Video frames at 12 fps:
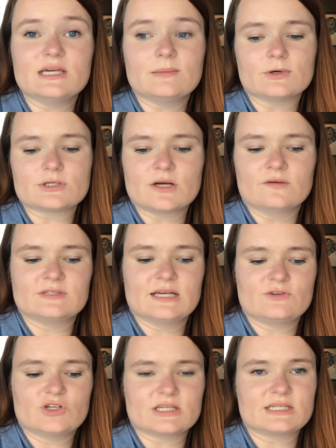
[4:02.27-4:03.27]
keep herself
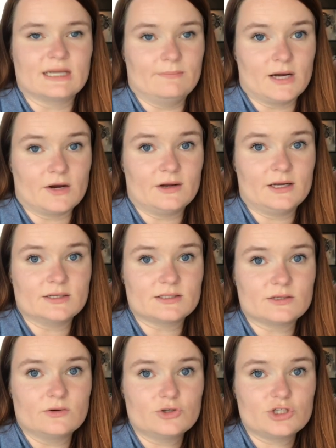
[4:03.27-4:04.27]
safe she has to get married and
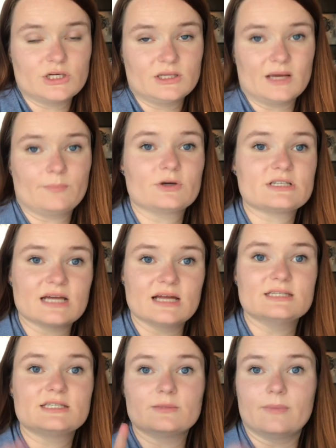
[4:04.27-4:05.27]
so she like
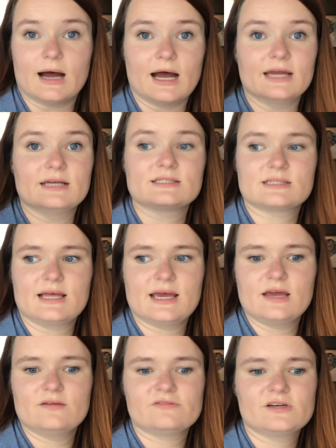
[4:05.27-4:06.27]
pretends to buy a
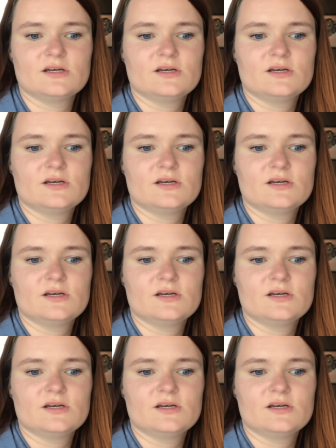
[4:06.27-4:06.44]
slave